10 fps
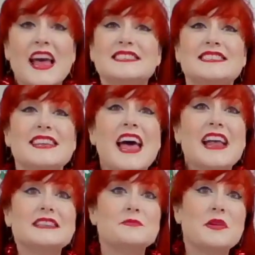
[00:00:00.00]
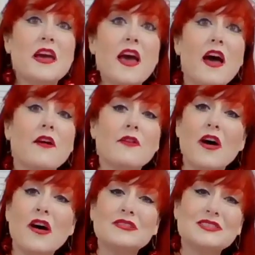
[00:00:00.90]
stands
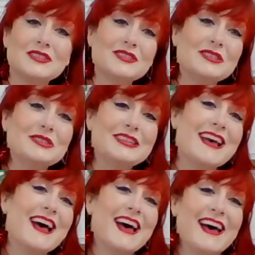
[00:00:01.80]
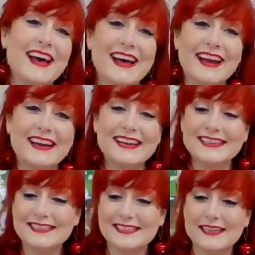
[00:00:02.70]
Pierrot
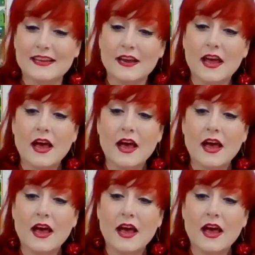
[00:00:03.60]
tonight,